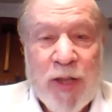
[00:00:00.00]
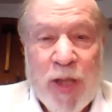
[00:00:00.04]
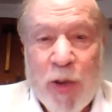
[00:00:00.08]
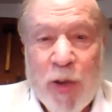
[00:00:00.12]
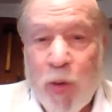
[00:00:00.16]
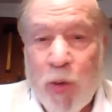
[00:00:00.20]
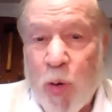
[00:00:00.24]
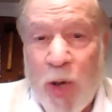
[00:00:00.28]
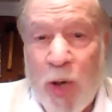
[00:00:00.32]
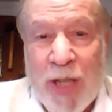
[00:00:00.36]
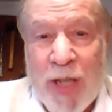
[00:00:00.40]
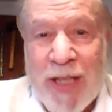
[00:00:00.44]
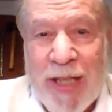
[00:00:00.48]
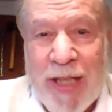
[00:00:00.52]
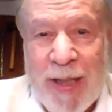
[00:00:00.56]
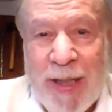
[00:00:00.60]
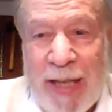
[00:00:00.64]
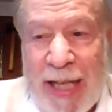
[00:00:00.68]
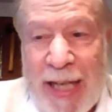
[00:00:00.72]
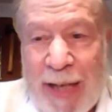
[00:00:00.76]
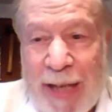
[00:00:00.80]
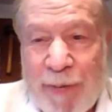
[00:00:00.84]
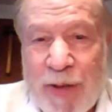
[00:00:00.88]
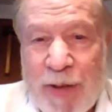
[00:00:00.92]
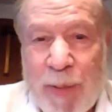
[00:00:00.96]
you know who aren't going
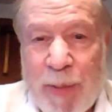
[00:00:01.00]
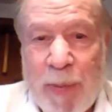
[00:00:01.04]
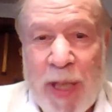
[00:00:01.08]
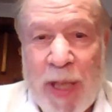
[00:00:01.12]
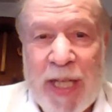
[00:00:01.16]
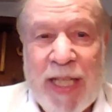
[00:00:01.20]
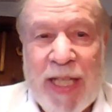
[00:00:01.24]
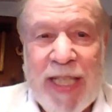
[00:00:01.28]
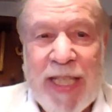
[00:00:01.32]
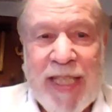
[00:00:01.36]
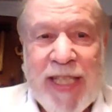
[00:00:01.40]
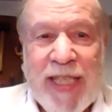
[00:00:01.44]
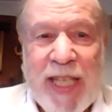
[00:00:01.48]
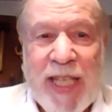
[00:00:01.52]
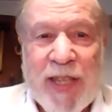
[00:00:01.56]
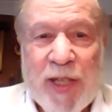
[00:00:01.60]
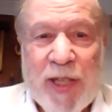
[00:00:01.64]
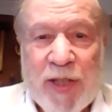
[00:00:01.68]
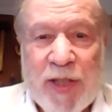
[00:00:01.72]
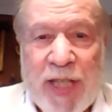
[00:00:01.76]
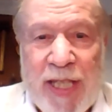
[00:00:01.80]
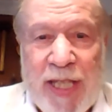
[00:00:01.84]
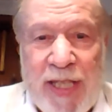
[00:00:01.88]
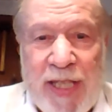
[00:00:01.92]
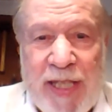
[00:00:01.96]
to have the money to send
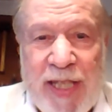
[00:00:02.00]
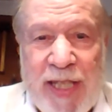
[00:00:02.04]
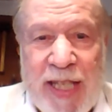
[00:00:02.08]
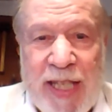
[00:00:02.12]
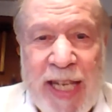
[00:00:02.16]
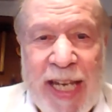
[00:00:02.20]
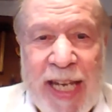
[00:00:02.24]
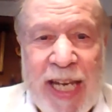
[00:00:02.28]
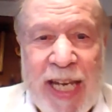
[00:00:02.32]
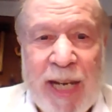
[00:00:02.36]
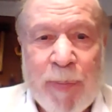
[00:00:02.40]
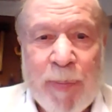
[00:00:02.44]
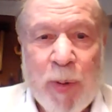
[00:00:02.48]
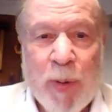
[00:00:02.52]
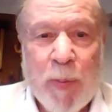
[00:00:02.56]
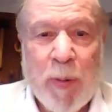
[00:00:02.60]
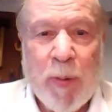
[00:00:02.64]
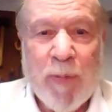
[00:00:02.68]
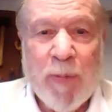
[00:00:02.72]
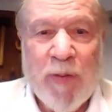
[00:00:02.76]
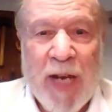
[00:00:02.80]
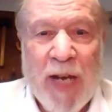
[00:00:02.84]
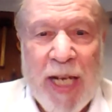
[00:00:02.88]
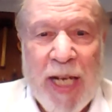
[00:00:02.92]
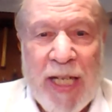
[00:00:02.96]
their kids to camp or
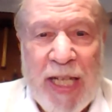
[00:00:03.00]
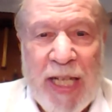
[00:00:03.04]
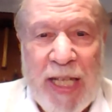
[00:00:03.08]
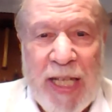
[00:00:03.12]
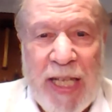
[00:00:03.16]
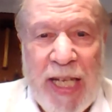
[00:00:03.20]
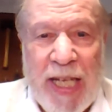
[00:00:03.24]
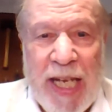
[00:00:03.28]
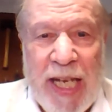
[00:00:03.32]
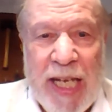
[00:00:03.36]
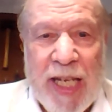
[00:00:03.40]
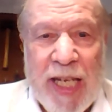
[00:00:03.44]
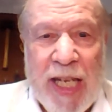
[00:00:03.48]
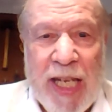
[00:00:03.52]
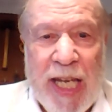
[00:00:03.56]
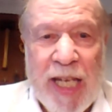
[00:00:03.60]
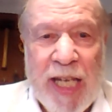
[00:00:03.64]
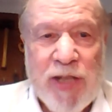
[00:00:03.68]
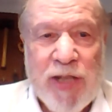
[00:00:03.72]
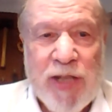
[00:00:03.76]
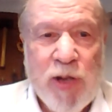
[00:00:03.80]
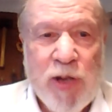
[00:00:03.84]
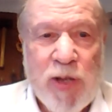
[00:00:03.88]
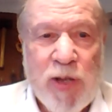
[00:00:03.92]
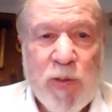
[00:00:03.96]
provide a, a
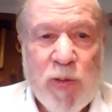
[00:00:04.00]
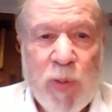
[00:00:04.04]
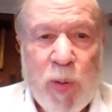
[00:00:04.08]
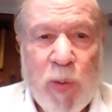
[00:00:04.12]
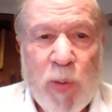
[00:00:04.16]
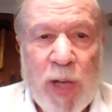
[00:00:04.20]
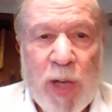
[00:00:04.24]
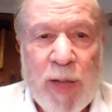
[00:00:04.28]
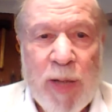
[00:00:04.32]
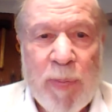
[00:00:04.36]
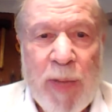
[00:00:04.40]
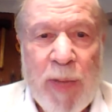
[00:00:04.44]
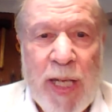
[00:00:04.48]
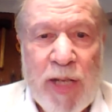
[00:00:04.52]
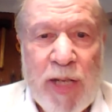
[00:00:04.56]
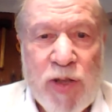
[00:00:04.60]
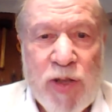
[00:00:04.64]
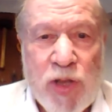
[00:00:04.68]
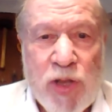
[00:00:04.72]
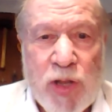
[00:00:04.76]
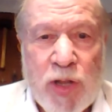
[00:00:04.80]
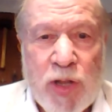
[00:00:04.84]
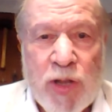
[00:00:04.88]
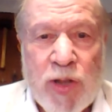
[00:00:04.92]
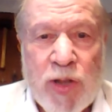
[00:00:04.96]
extras we want to make
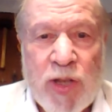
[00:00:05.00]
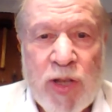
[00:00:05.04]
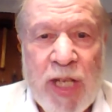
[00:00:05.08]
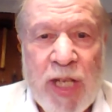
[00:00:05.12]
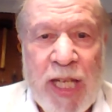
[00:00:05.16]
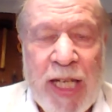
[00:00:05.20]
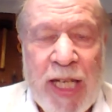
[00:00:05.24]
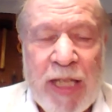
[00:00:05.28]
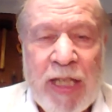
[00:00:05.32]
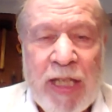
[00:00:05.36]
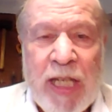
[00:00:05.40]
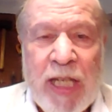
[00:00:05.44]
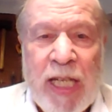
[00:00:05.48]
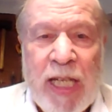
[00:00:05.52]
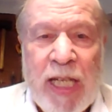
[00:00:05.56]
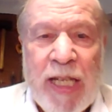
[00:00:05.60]
sure that